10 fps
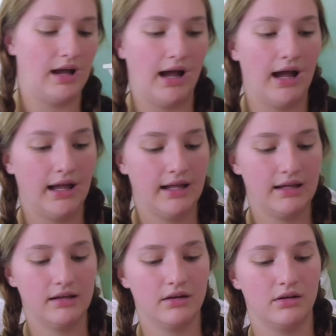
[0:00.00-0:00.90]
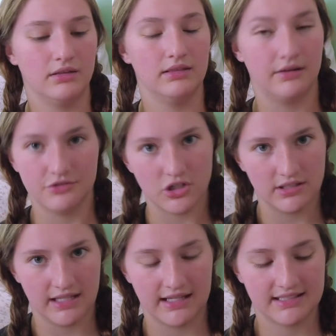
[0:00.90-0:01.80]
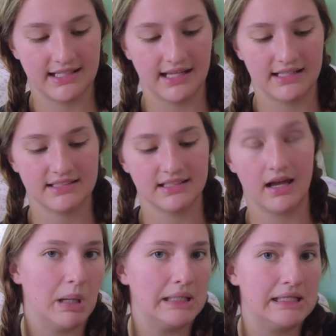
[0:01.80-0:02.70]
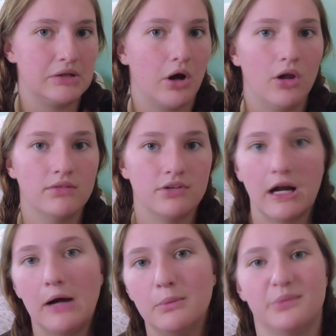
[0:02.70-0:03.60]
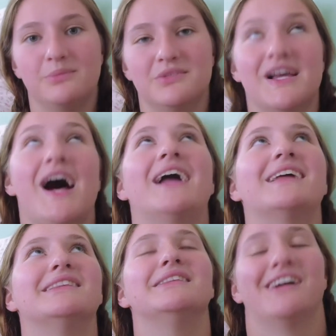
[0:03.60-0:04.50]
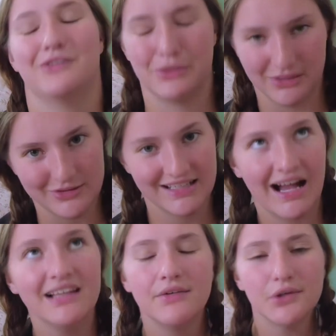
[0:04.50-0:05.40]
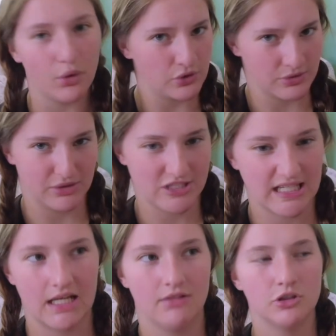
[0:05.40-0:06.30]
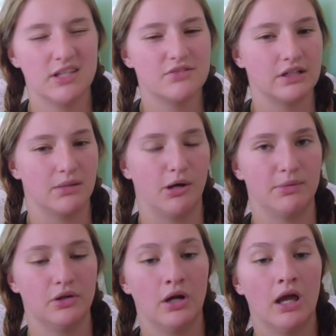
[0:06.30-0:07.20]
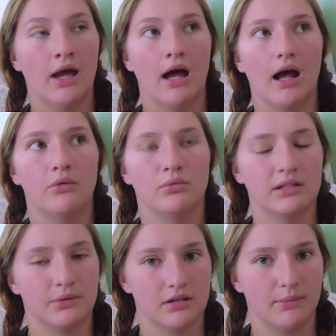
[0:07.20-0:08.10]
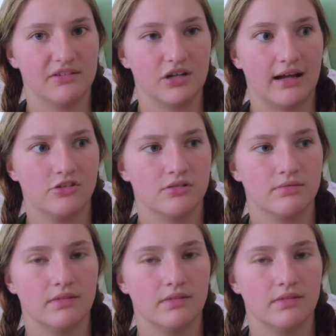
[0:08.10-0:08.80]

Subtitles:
I love Charli XCX. I need all of her albums. I love her music. I love her older music, and I've learned that's very unpopular. I really want a copy of Crash.